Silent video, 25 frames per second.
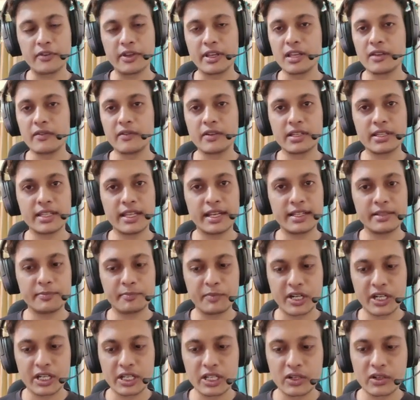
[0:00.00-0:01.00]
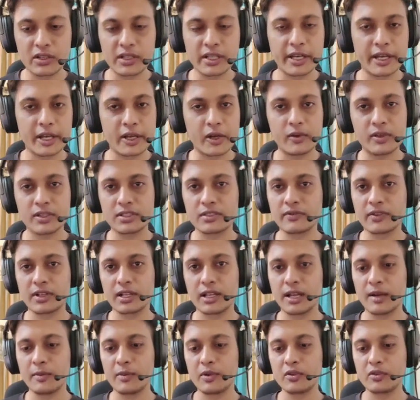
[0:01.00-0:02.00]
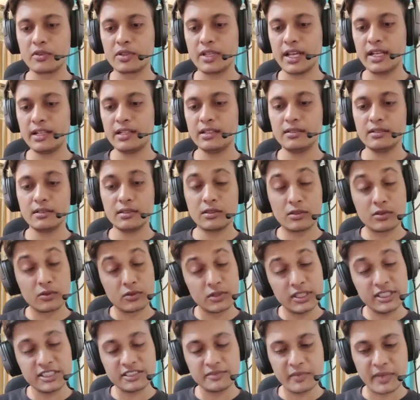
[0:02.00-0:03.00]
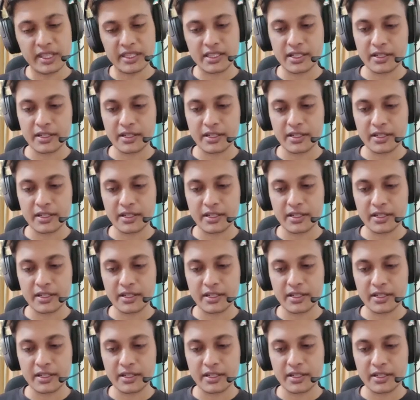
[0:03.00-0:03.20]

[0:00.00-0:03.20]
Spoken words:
that particular request will come to this method.